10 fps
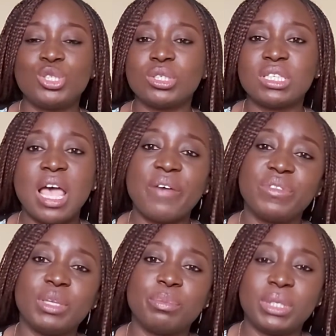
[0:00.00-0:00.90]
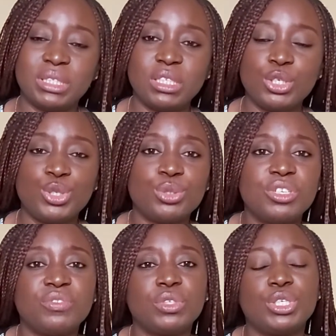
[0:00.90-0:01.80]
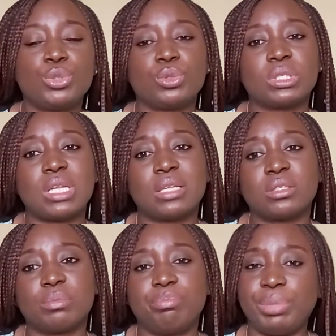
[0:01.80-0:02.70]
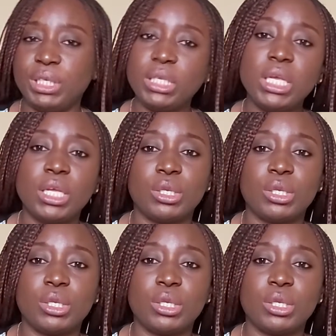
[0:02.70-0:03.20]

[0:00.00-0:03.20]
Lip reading: Just have the money. You don't even need to start big.